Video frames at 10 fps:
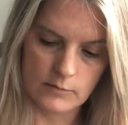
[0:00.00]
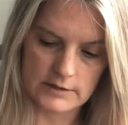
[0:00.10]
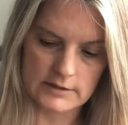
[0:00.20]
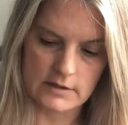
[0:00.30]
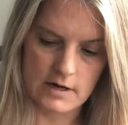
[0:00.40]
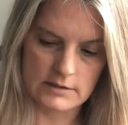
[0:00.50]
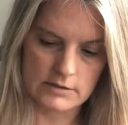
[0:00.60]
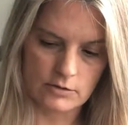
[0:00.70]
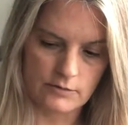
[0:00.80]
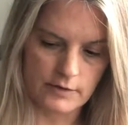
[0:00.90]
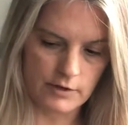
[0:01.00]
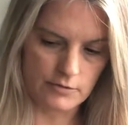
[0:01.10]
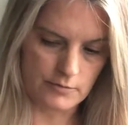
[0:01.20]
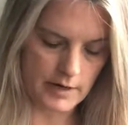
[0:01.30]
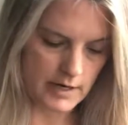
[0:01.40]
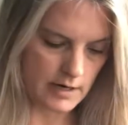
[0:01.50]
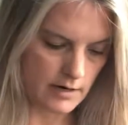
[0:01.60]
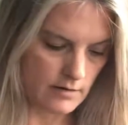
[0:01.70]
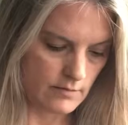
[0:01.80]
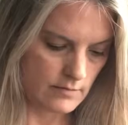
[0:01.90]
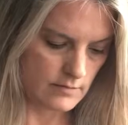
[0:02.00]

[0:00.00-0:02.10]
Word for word: what's not serving you right now.